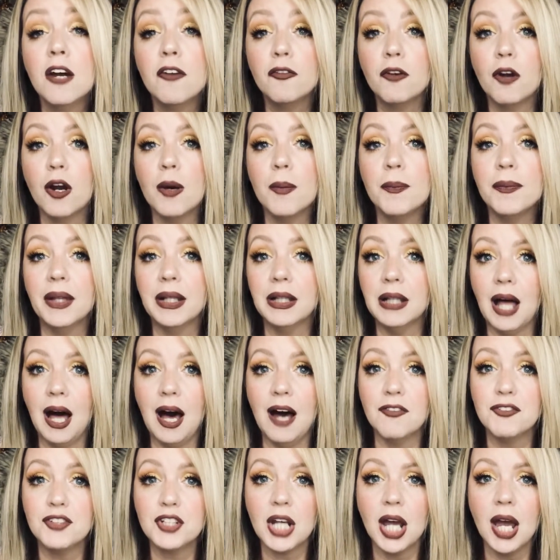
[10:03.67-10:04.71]
from the
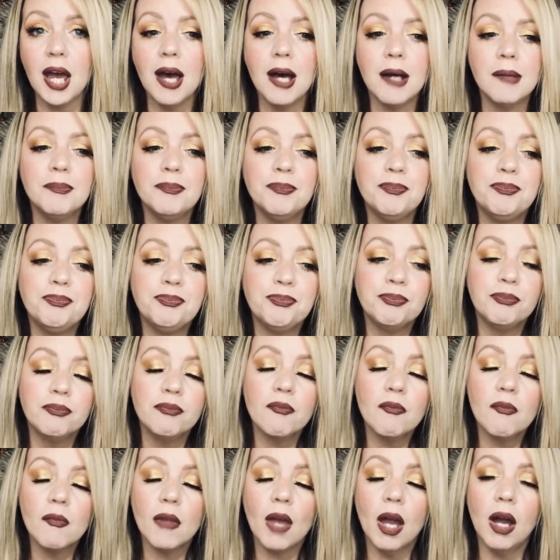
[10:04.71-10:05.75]
live chat,
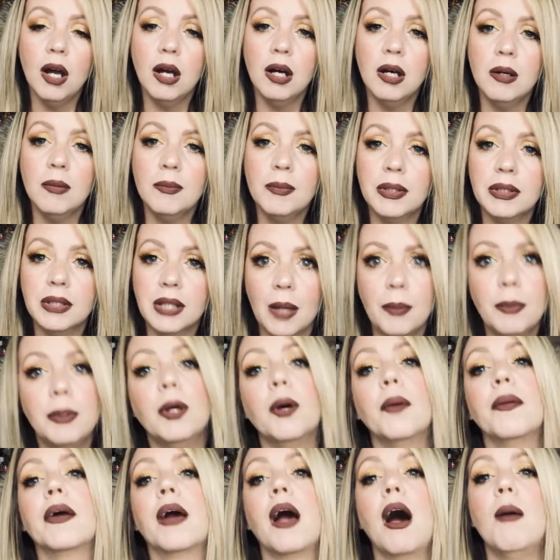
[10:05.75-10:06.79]
let me know
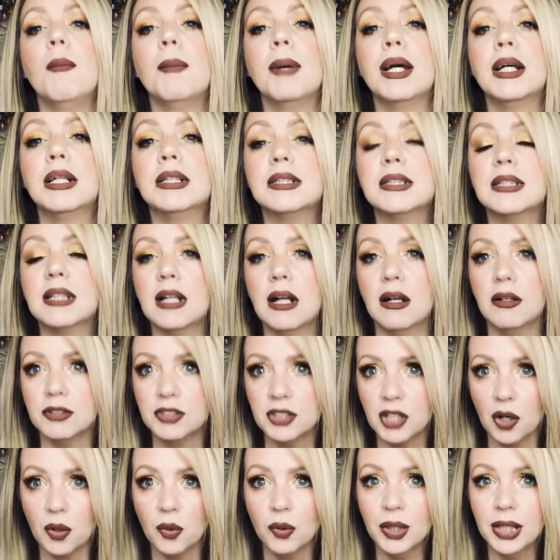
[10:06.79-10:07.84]
in the comments and I'll
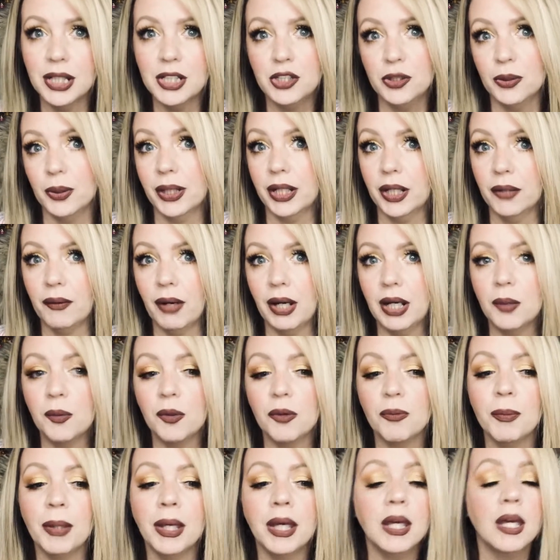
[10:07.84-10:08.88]
totally do a get ready with
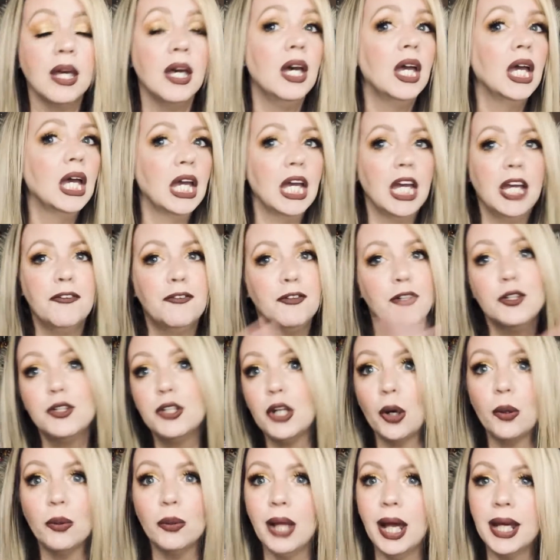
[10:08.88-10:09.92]
me. If you
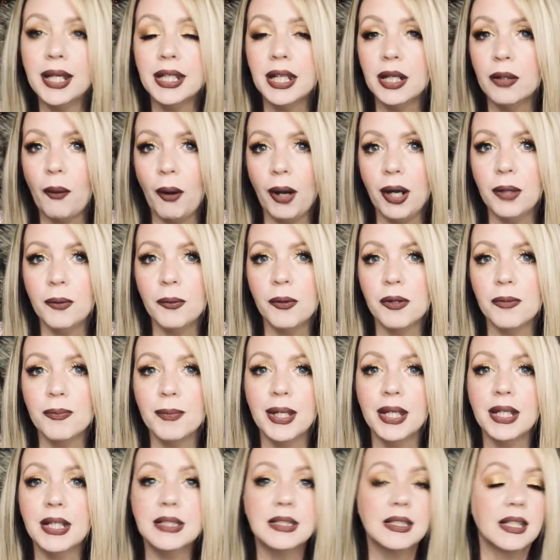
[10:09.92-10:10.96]
don't like get ready with
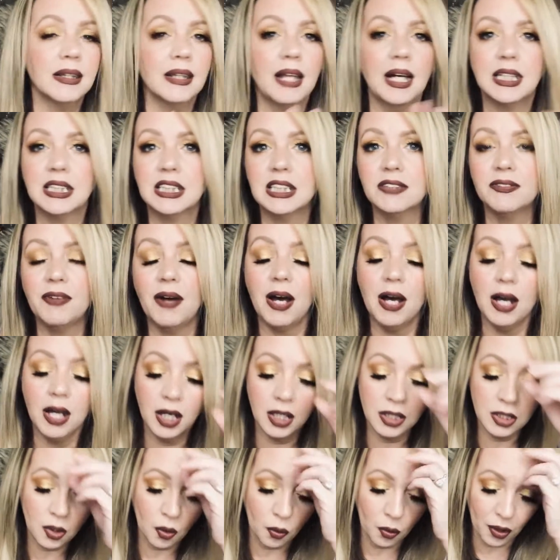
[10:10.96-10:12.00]
me's, that's
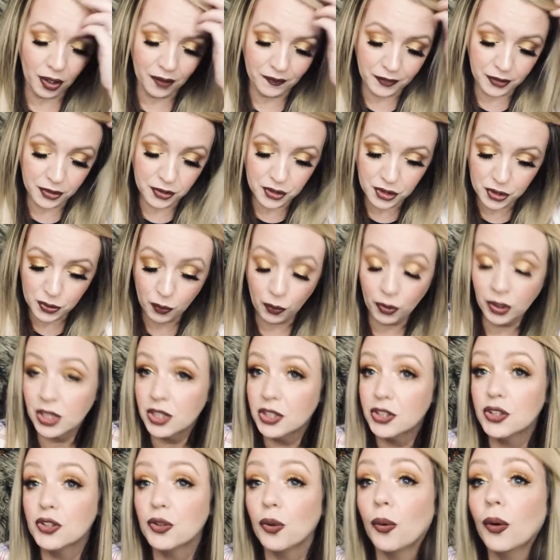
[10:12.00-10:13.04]
fine, or if you just want a
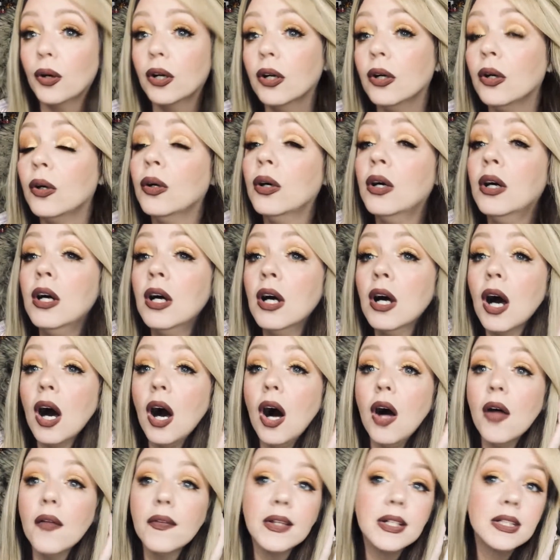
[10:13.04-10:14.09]
tutorial
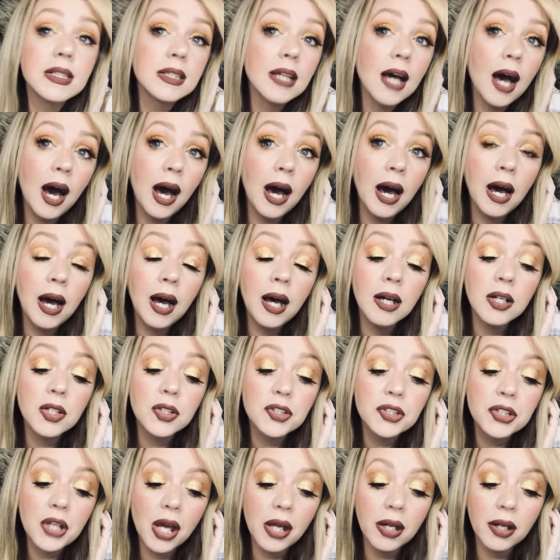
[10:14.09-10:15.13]
on this
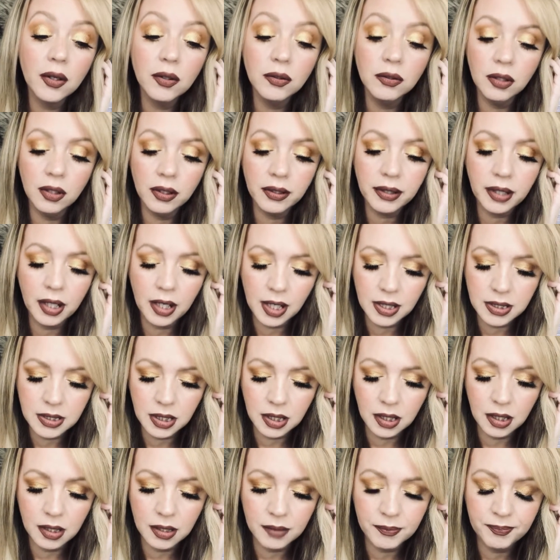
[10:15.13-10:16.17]
eyeshadow look that I
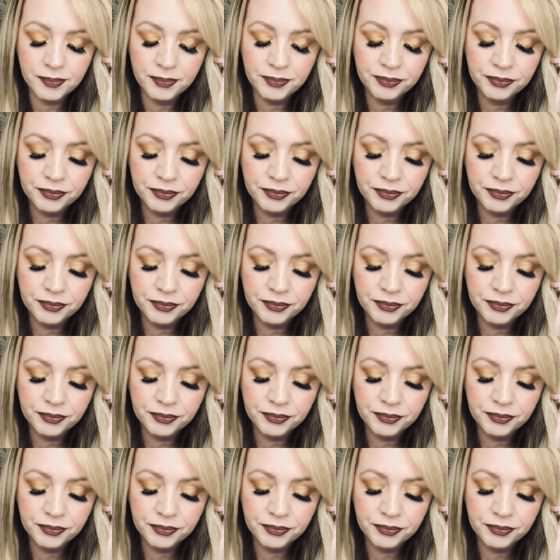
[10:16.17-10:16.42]
did,